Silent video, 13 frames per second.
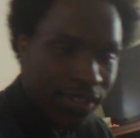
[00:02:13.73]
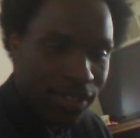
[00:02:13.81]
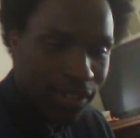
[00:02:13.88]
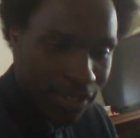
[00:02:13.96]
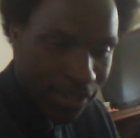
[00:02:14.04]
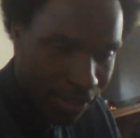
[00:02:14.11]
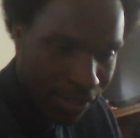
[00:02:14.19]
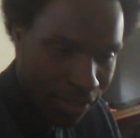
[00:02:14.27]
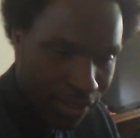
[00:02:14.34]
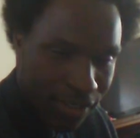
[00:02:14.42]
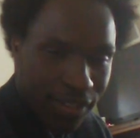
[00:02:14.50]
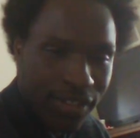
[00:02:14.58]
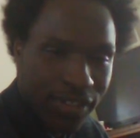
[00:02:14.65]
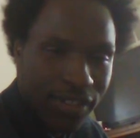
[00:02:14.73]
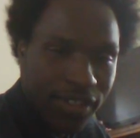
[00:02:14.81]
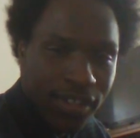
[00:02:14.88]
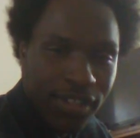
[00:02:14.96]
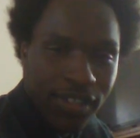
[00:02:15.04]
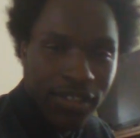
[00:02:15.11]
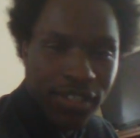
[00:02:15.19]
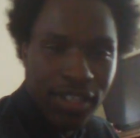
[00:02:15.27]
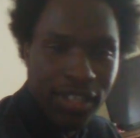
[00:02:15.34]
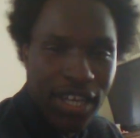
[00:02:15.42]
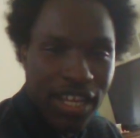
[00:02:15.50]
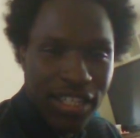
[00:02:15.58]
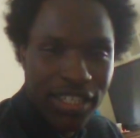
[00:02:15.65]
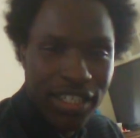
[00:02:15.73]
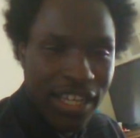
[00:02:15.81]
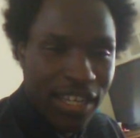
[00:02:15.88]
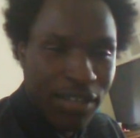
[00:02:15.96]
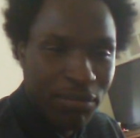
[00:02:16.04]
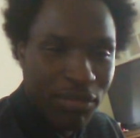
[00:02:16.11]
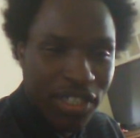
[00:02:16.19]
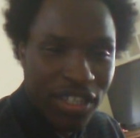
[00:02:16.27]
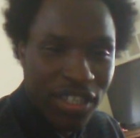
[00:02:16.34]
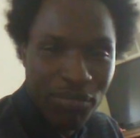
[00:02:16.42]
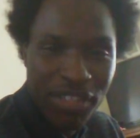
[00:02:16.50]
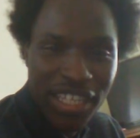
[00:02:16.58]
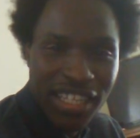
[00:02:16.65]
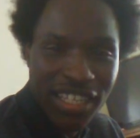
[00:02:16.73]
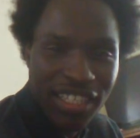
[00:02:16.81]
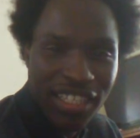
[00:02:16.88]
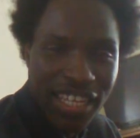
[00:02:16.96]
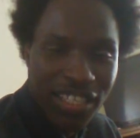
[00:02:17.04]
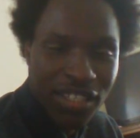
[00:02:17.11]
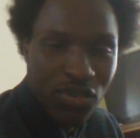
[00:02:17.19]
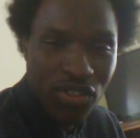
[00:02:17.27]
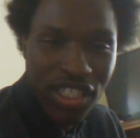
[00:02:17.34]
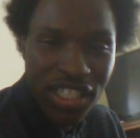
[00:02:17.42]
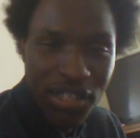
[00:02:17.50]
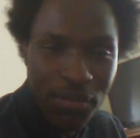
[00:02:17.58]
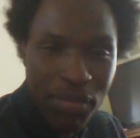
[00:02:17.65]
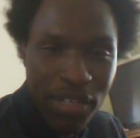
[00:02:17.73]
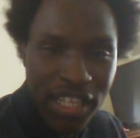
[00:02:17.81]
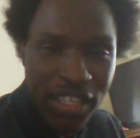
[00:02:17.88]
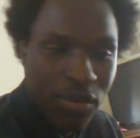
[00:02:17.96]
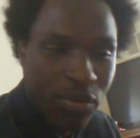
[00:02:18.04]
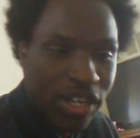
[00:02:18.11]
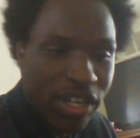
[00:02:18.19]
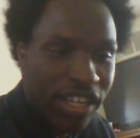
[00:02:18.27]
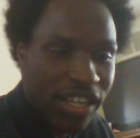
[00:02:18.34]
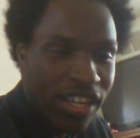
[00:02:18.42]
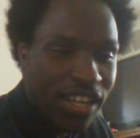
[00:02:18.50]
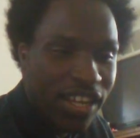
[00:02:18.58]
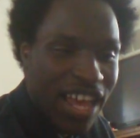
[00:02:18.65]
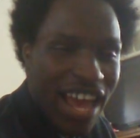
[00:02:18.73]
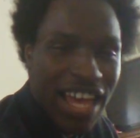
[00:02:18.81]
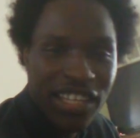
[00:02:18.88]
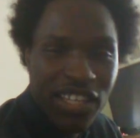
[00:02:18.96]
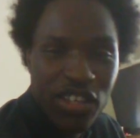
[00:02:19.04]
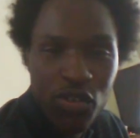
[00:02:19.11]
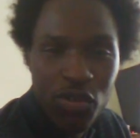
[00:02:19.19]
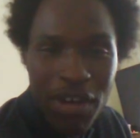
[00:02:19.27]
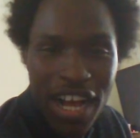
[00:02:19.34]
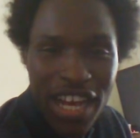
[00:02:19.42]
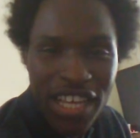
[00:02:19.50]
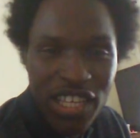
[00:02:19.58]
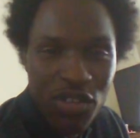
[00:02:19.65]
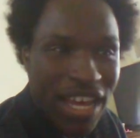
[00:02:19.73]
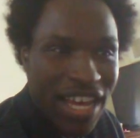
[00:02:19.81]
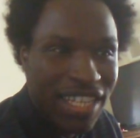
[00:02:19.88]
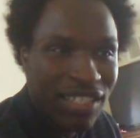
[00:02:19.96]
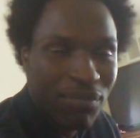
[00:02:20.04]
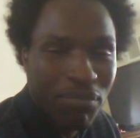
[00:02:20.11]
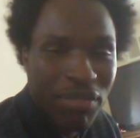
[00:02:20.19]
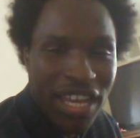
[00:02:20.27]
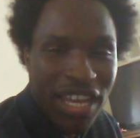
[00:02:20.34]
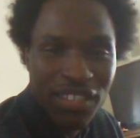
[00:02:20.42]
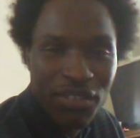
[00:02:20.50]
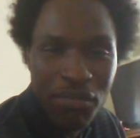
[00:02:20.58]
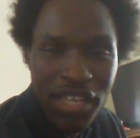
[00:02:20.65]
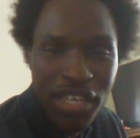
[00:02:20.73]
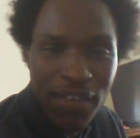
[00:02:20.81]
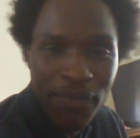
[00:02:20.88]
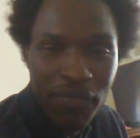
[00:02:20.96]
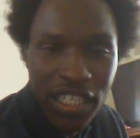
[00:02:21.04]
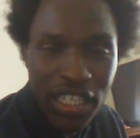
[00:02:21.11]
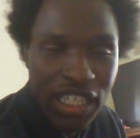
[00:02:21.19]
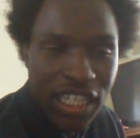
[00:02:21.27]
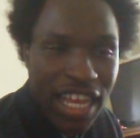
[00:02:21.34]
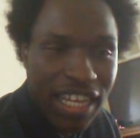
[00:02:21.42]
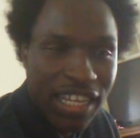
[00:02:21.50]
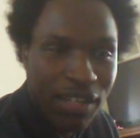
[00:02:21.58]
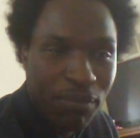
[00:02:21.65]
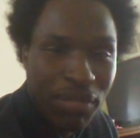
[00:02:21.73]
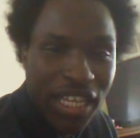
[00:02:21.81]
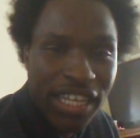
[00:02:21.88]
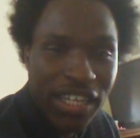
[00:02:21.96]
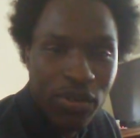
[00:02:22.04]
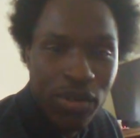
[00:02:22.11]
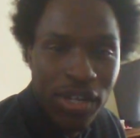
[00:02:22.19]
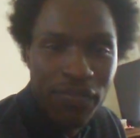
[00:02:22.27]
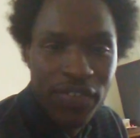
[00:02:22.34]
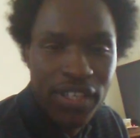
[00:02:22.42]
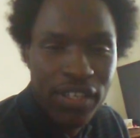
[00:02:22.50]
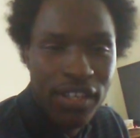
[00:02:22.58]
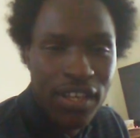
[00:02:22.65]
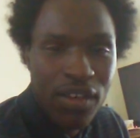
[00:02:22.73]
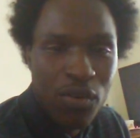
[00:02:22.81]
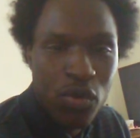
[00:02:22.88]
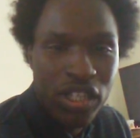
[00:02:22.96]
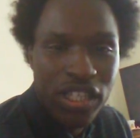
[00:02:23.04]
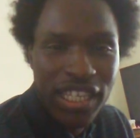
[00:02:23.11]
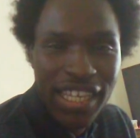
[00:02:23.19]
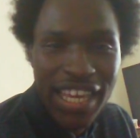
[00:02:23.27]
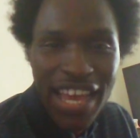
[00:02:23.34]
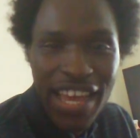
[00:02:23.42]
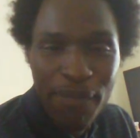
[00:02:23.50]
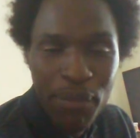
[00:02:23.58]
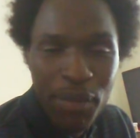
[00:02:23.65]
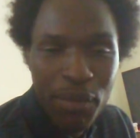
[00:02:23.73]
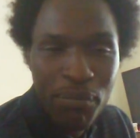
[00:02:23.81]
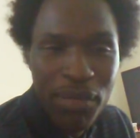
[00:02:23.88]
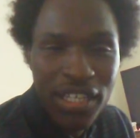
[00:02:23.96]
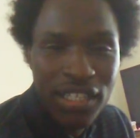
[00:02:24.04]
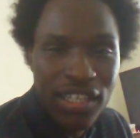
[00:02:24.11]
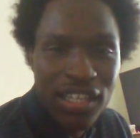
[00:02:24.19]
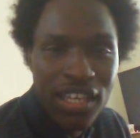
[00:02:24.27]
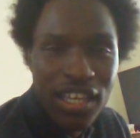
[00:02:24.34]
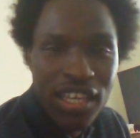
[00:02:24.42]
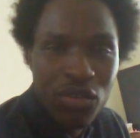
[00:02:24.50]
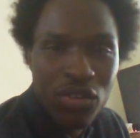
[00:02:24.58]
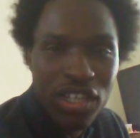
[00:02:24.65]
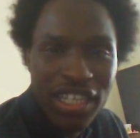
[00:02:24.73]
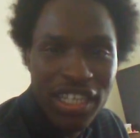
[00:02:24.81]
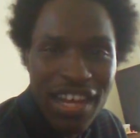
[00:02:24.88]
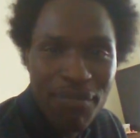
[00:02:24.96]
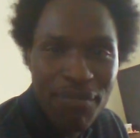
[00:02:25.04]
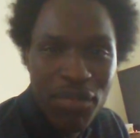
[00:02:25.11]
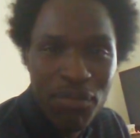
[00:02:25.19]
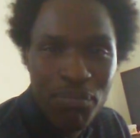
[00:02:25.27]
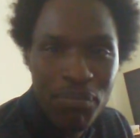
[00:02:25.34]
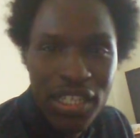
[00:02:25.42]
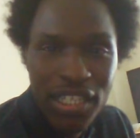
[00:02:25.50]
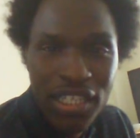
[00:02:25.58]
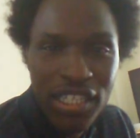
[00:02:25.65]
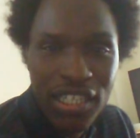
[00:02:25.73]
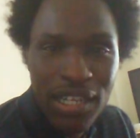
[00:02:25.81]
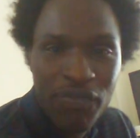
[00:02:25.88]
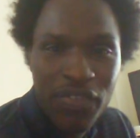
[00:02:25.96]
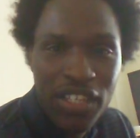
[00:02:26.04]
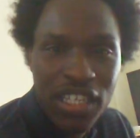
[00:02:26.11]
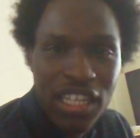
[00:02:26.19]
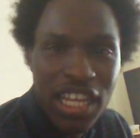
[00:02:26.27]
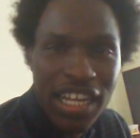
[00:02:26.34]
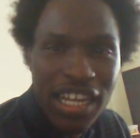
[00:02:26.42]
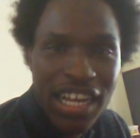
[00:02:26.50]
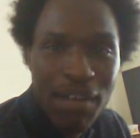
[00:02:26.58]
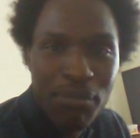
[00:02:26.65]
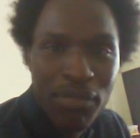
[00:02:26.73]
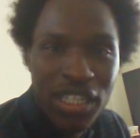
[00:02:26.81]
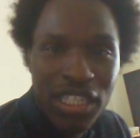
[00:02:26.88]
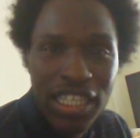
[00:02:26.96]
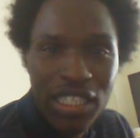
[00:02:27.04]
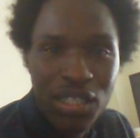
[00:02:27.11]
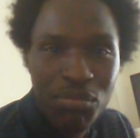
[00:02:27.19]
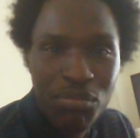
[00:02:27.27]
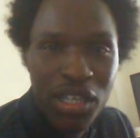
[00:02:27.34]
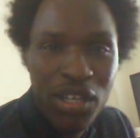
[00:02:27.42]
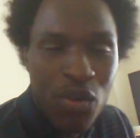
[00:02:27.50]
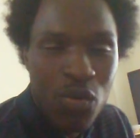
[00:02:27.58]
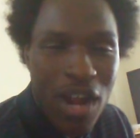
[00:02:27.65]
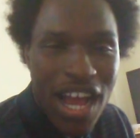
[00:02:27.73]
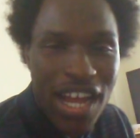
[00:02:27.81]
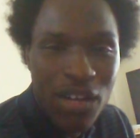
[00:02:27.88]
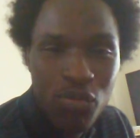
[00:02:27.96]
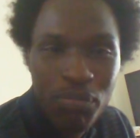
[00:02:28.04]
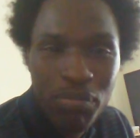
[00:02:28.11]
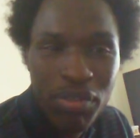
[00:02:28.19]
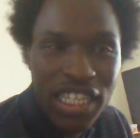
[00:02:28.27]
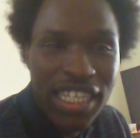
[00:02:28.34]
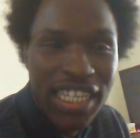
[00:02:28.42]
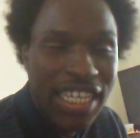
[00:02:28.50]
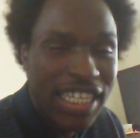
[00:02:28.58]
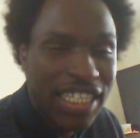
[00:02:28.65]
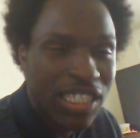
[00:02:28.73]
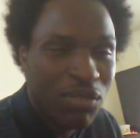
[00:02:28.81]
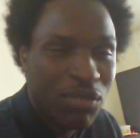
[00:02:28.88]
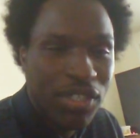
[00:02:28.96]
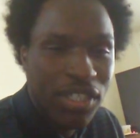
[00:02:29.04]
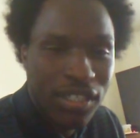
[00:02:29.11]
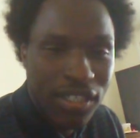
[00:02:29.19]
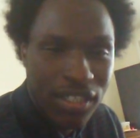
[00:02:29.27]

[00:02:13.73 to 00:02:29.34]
pack it back two streets. Goddamn, Tom, I'm thinking like you CP3. Alley oop, how you pass it back to me? I'm feeling like I'm Blake Griffin. With the game been missing, know that I be pitching. I'm feeling like I'm a lynchman, riding with plenty henchmen.